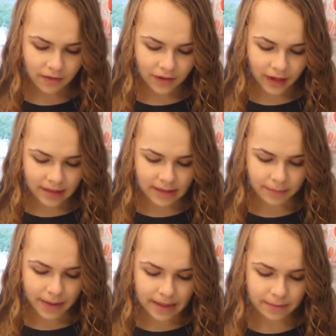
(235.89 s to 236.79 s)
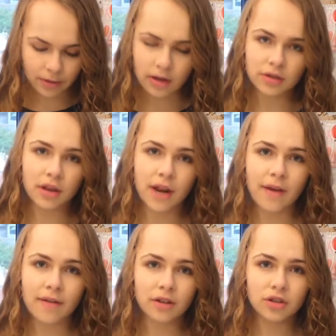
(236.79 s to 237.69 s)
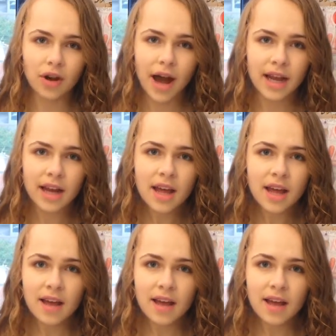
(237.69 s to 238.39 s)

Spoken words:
I feel like it's the best bronzer that I've ever tried.